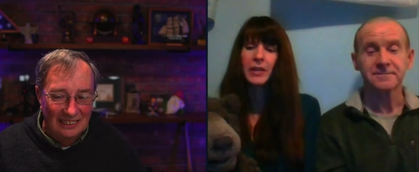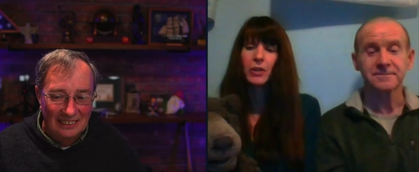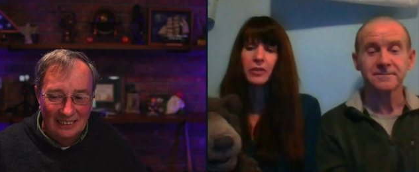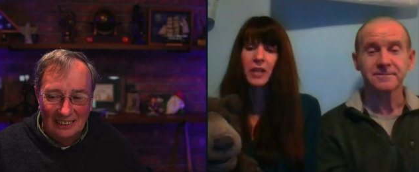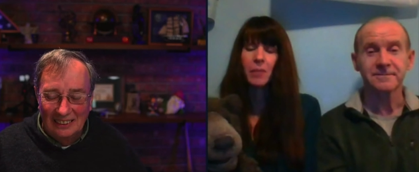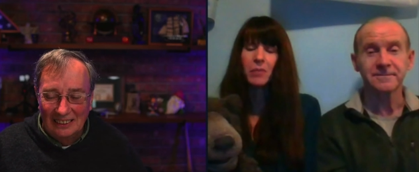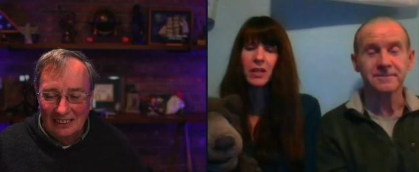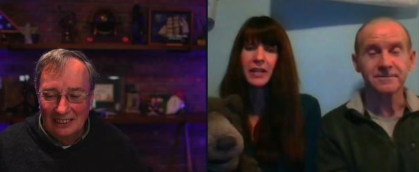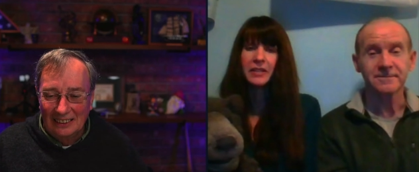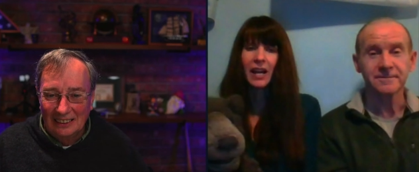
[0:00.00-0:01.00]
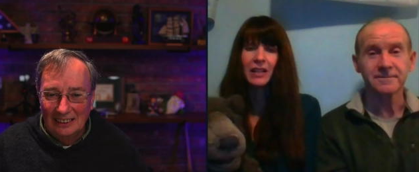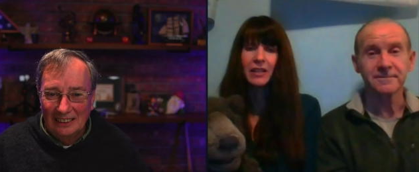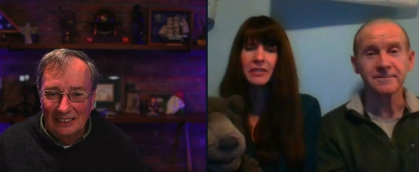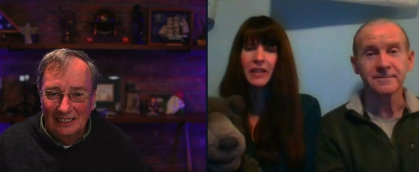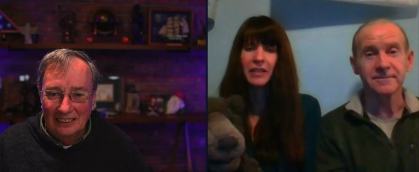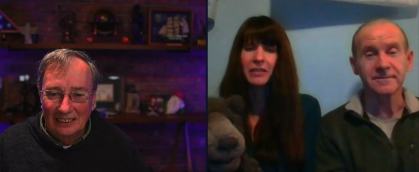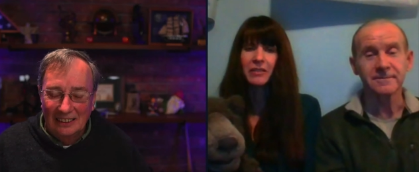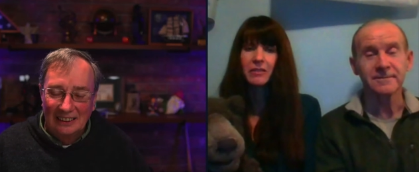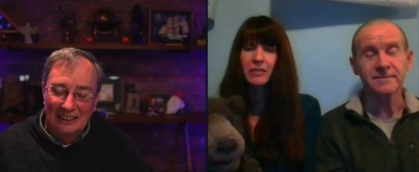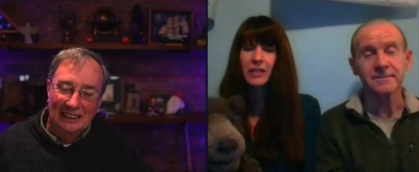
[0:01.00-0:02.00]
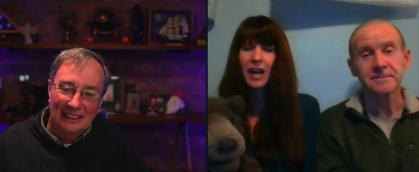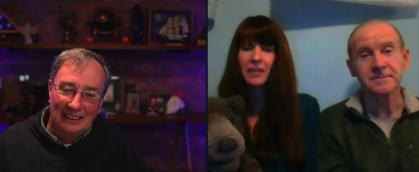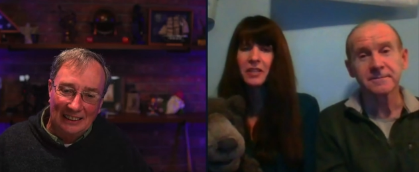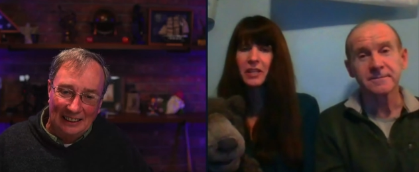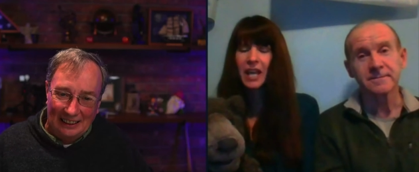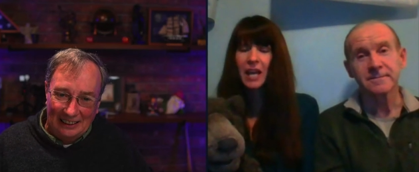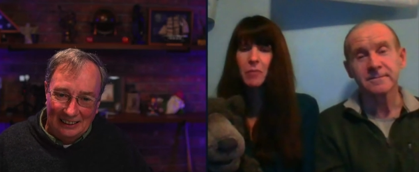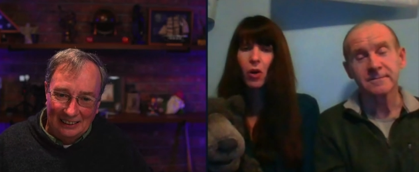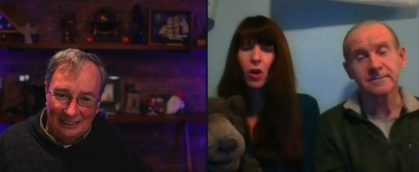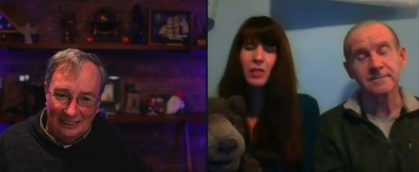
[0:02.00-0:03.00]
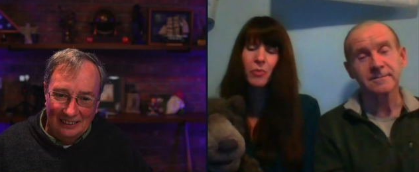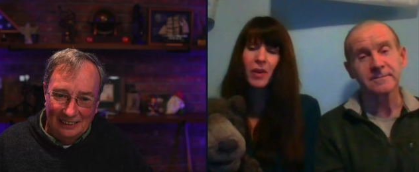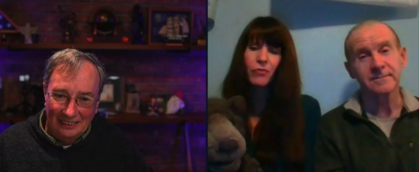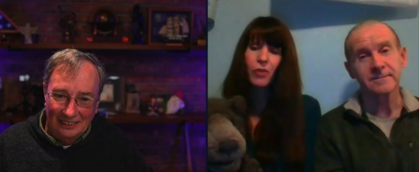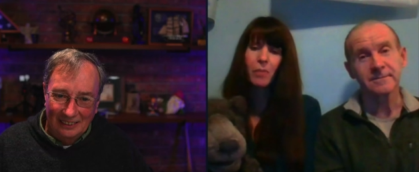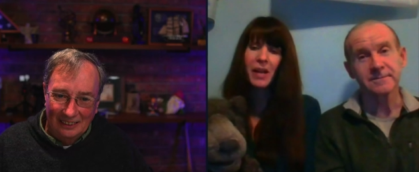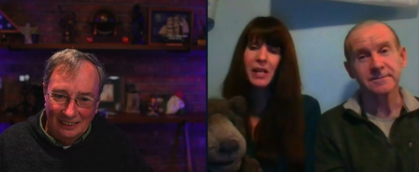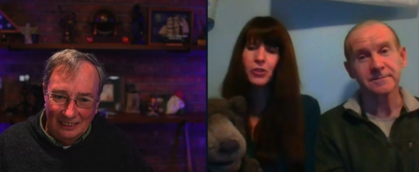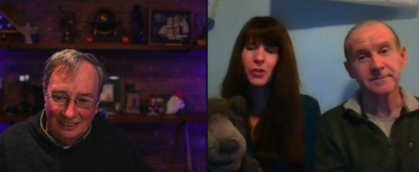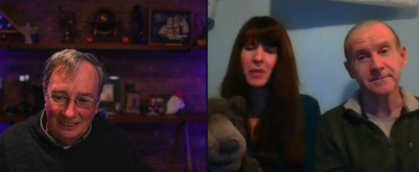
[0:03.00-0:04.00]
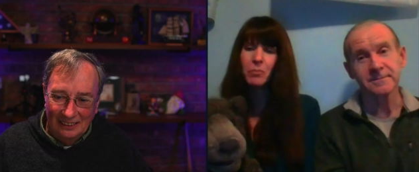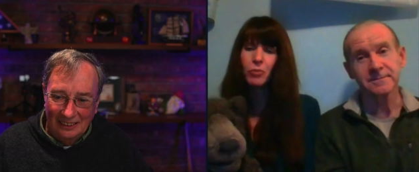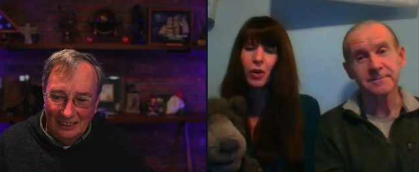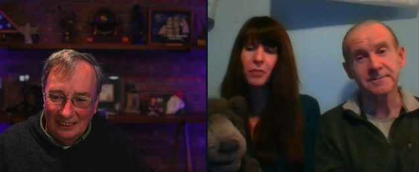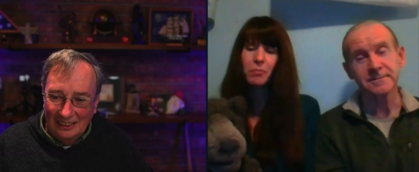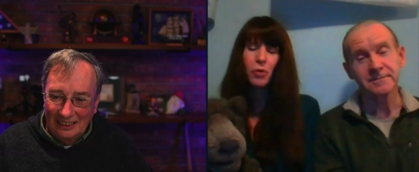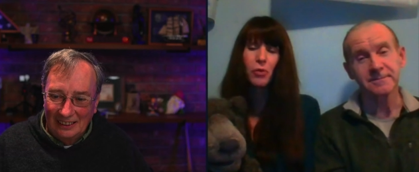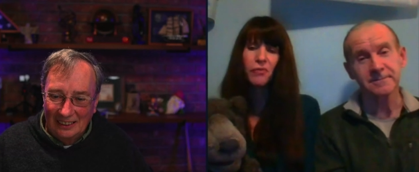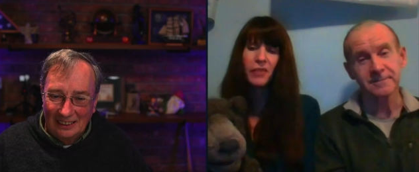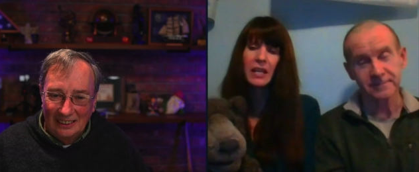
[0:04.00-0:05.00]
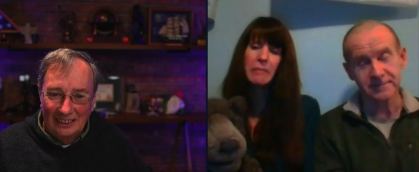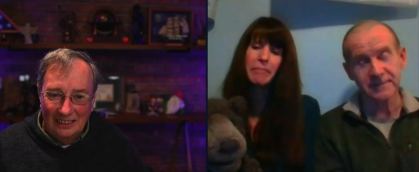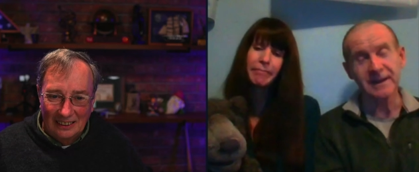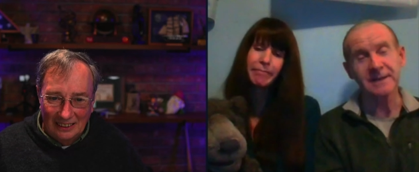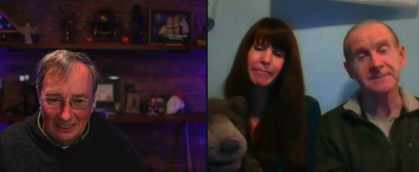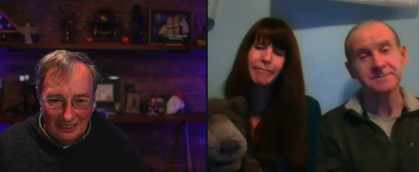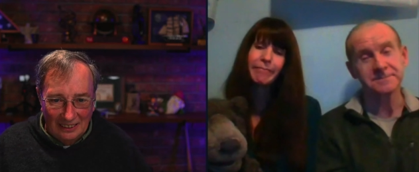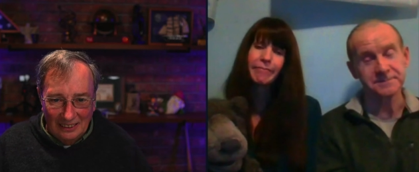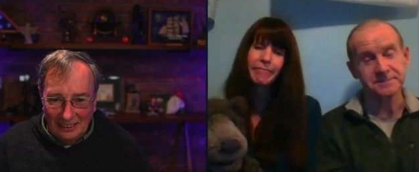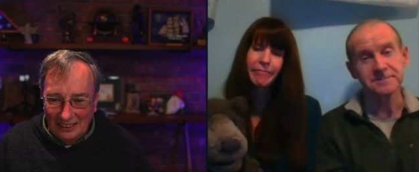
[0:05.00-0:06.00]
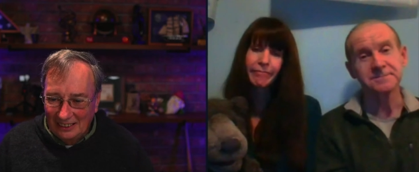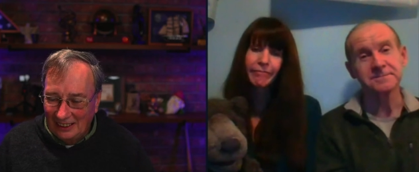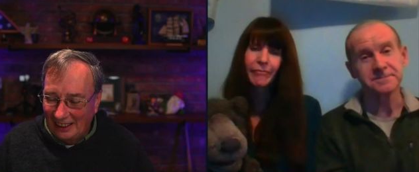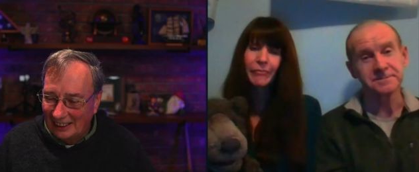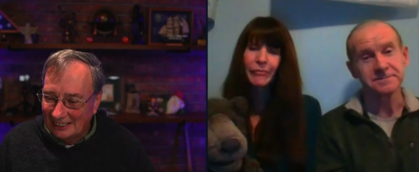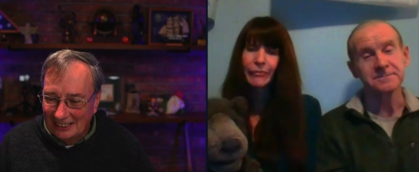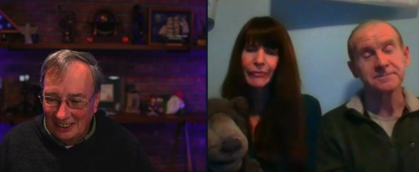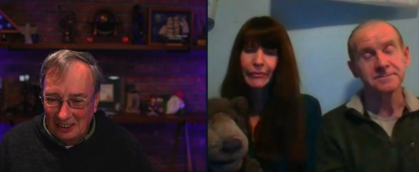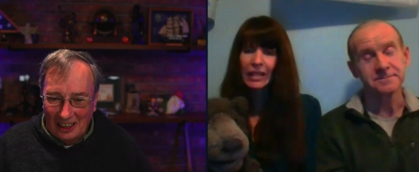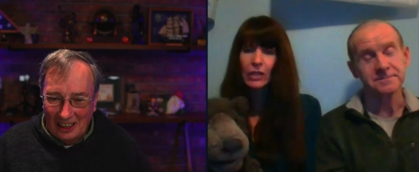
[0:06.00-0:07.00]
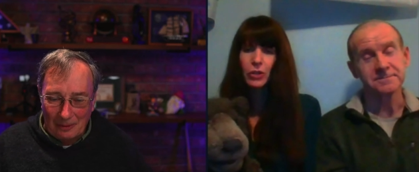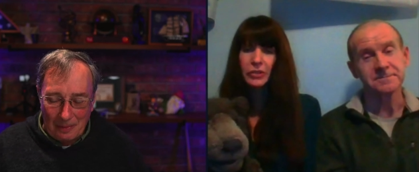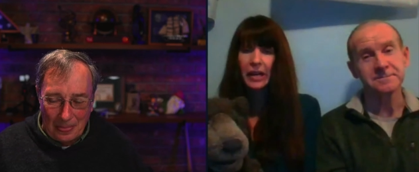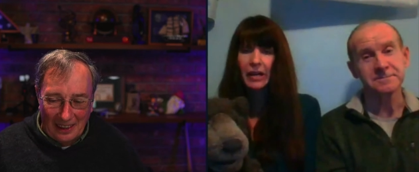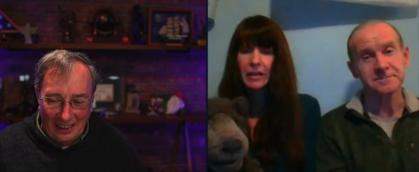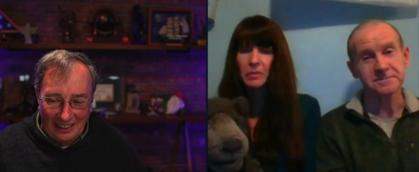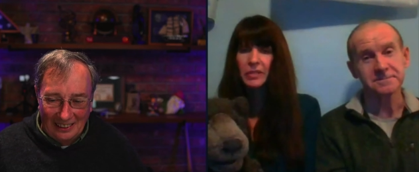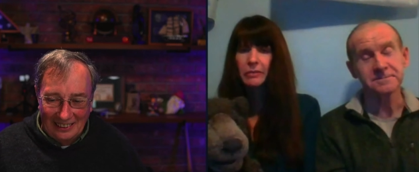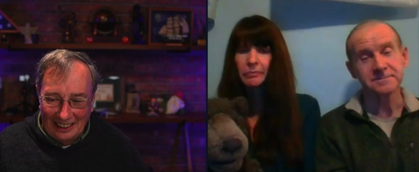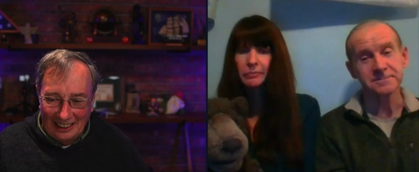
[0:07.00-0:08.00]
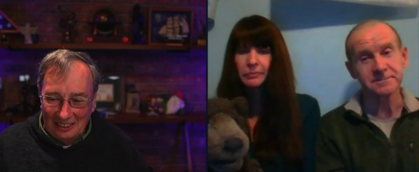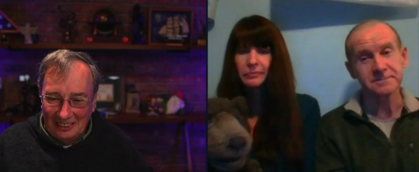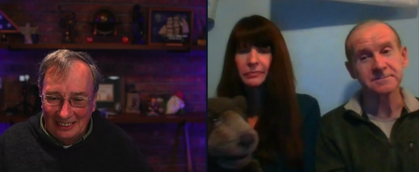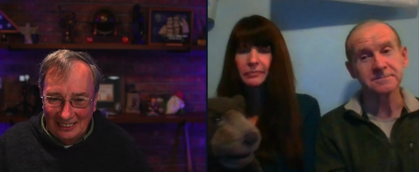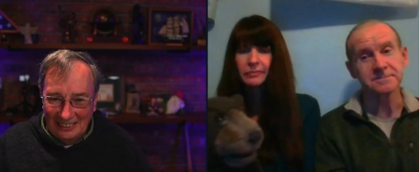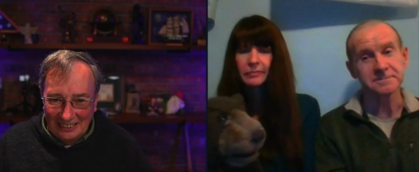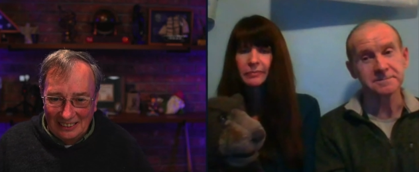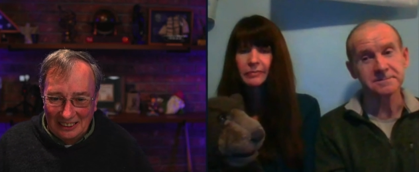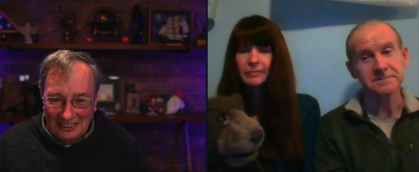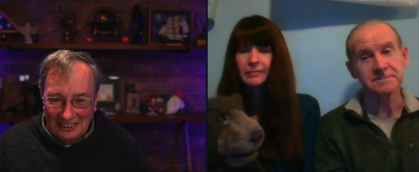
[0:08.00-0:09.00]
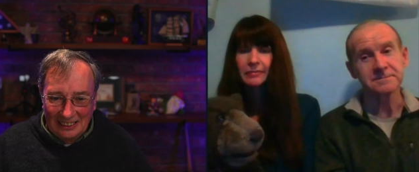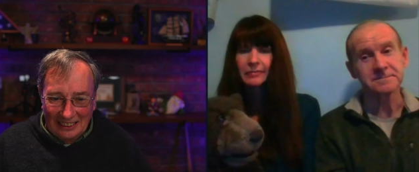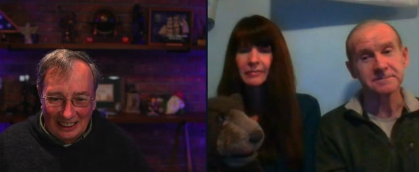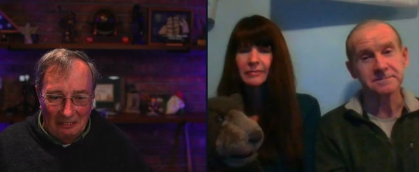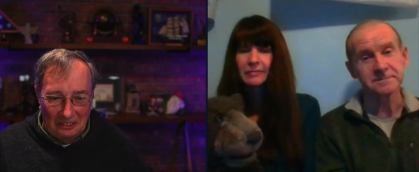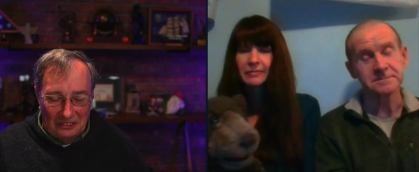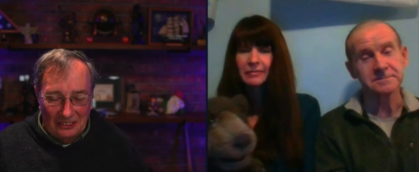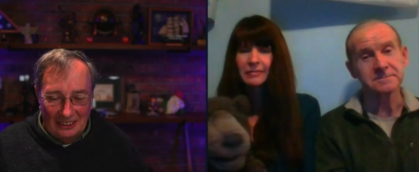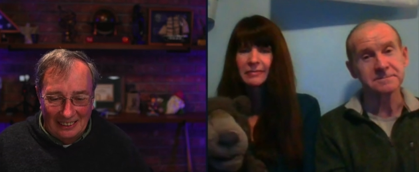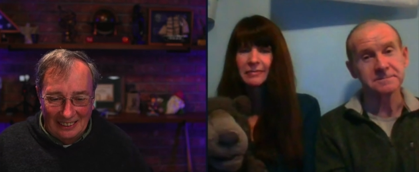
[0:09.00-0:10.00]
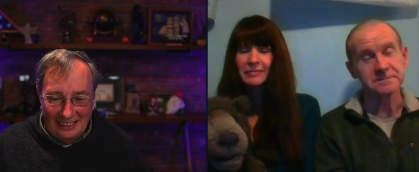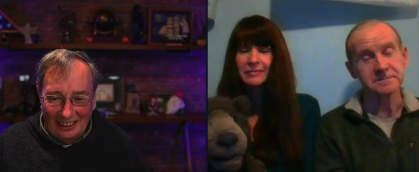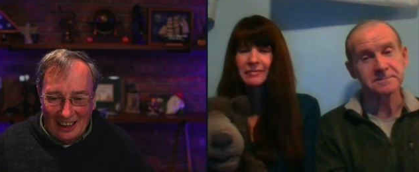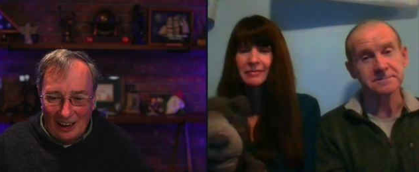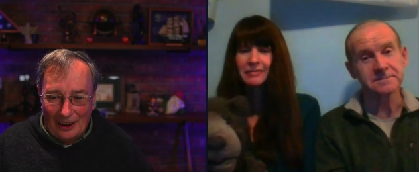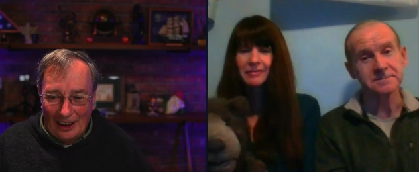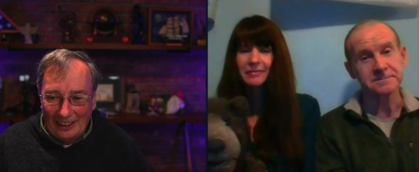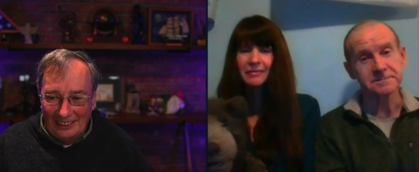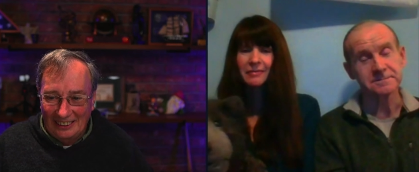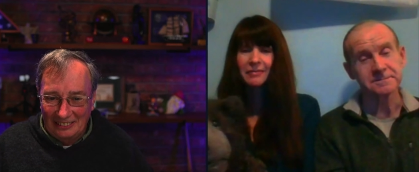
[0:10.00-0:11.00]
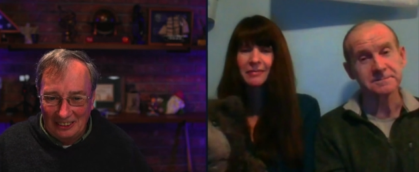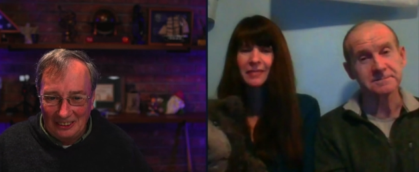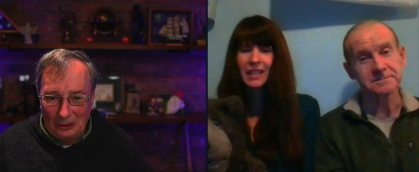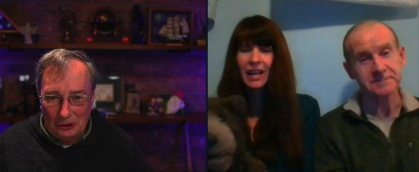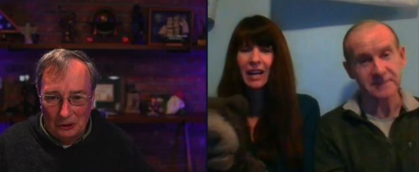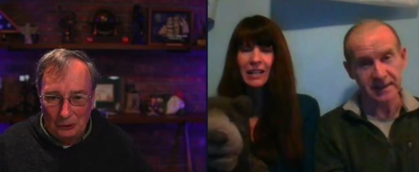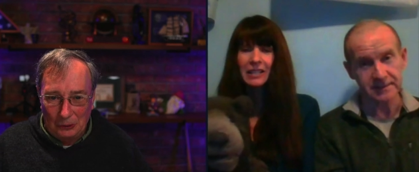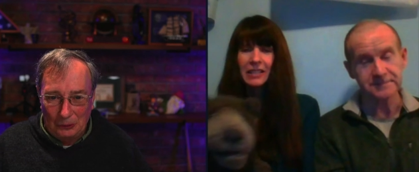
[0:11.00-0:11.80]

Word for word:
Speaker 1: on Cumberland Island and Cartier yeah. came all the way from Belgium and brought Perfy. Yeah.
Speaker 2: Yes. Yeah. Good times. That, that was a, a highlight of the year yeah, too.